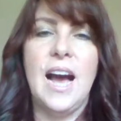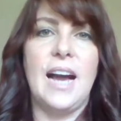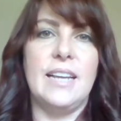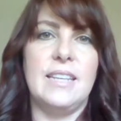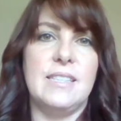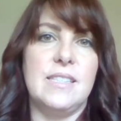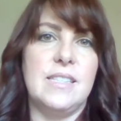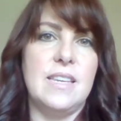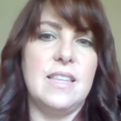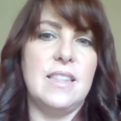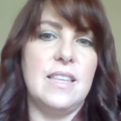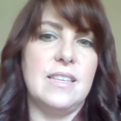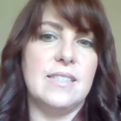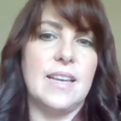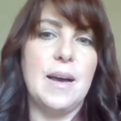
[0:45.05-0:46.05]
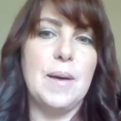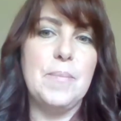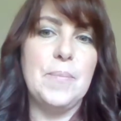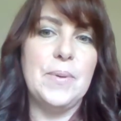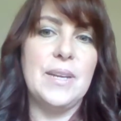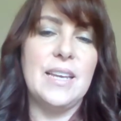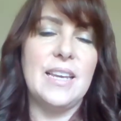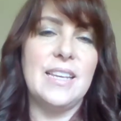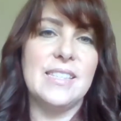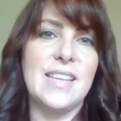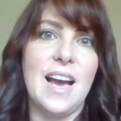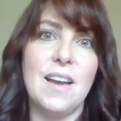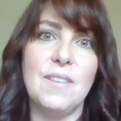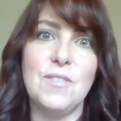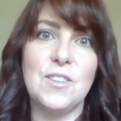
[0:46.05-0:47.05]
I see these companies
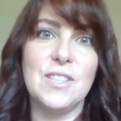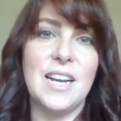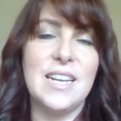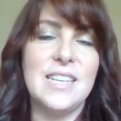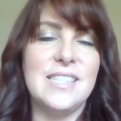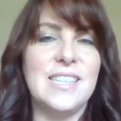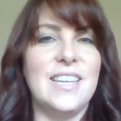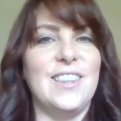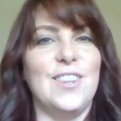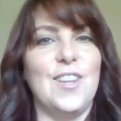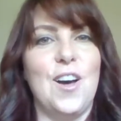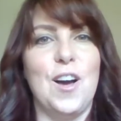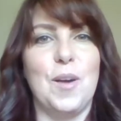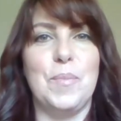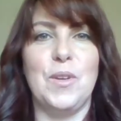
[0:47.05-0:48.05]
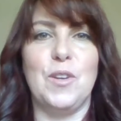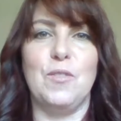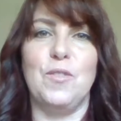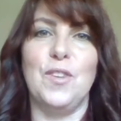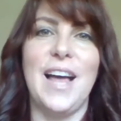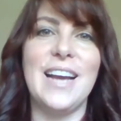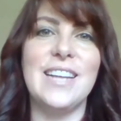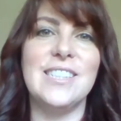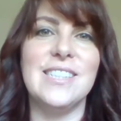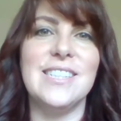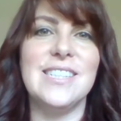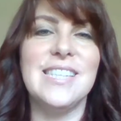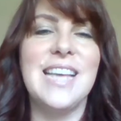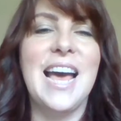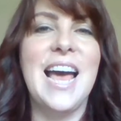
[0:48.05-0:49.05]
advertising long, beautiful
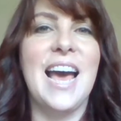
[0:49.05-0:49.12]
lashes.